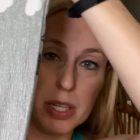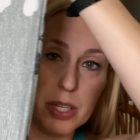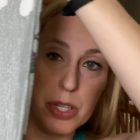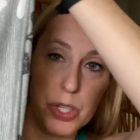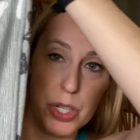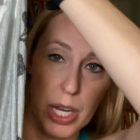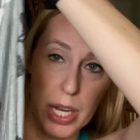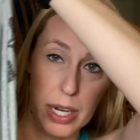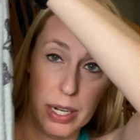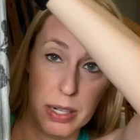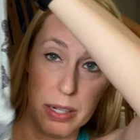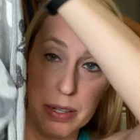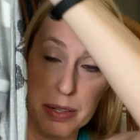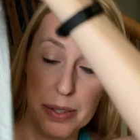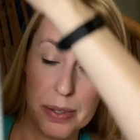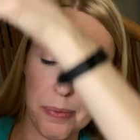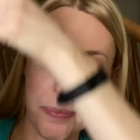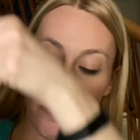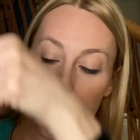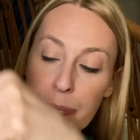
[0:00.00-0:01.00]

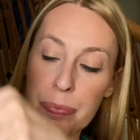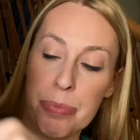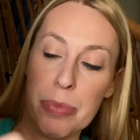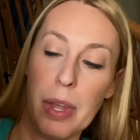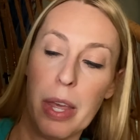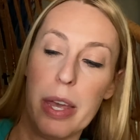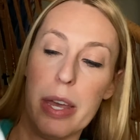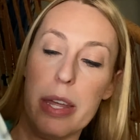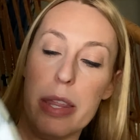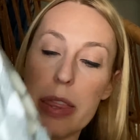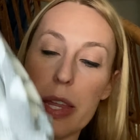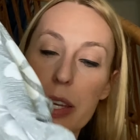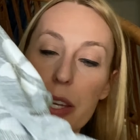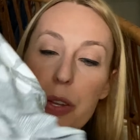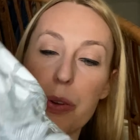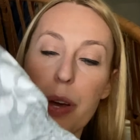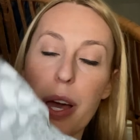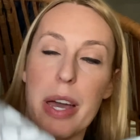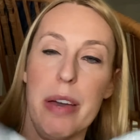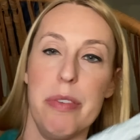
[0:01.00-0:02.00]
chairs and
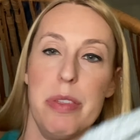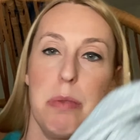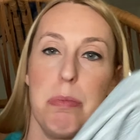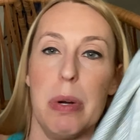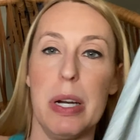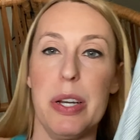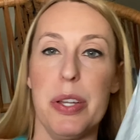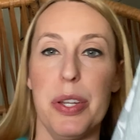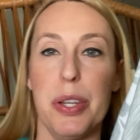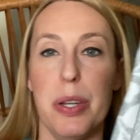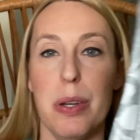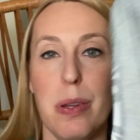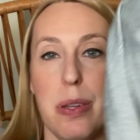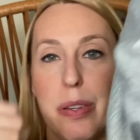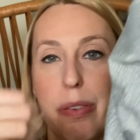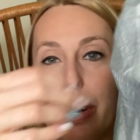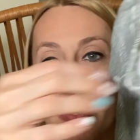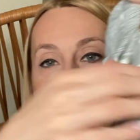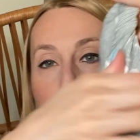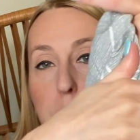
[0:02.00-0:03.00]
then you have the part that goes around the